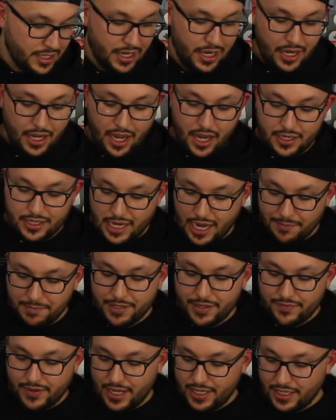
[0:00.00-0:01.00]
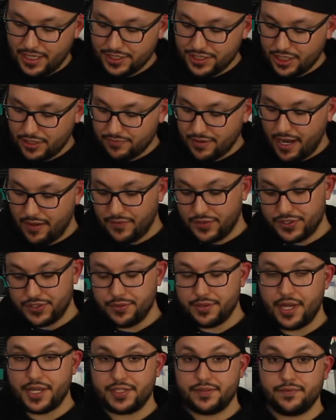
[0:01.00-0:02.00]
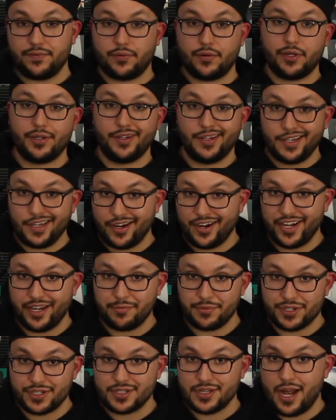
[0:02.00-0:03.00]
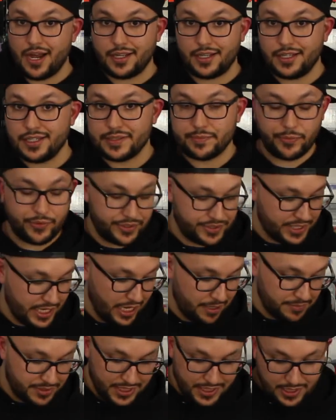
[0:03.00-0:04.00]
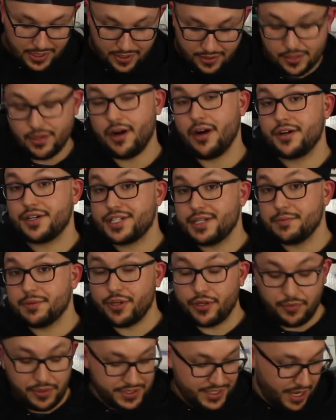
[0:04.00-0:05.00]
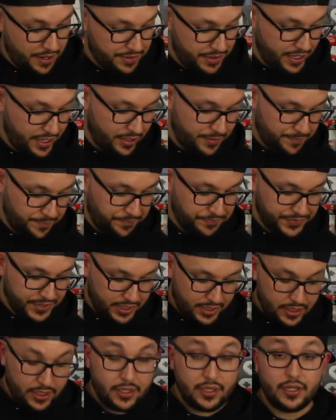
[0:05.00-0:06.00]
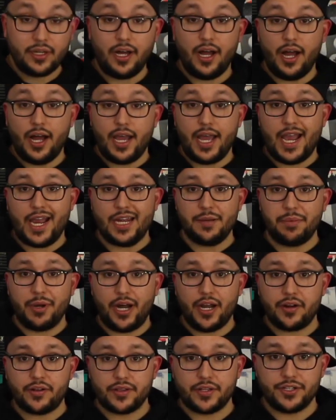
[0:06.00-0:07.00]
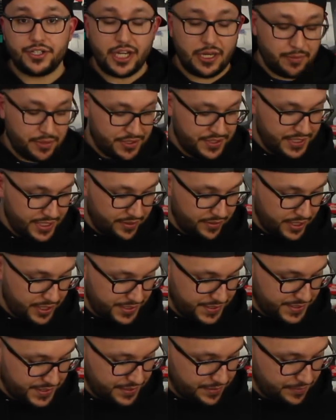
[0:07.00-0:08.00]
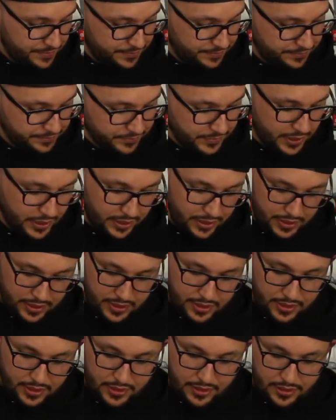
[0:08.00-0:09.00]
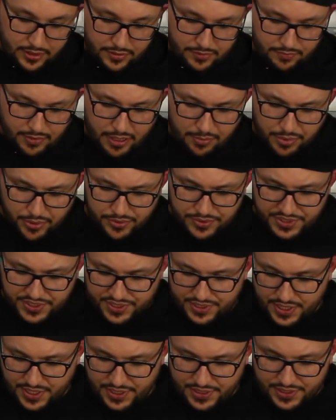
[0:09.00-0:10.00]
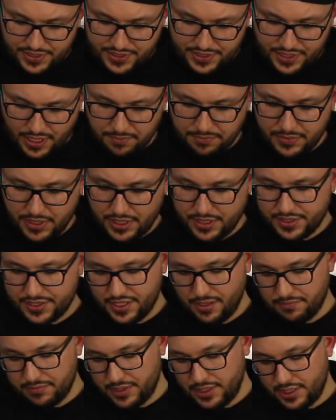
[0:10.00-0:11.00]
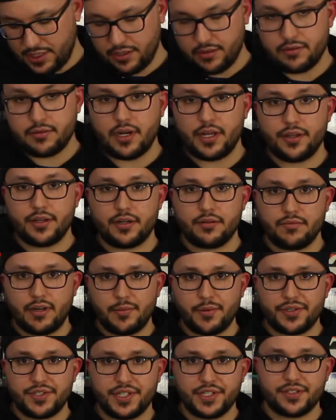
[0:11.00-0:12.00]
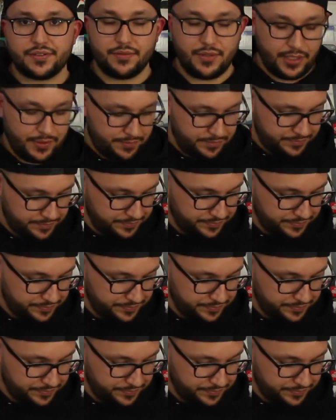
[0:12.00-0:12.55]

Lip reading: Copy of NHL Rivals 2004, and here I am just knocking sports games. There are some good ones out there. Harry Potter and the Chamber of Secrets. Rainbow Six something or other, Rainbow Six 3.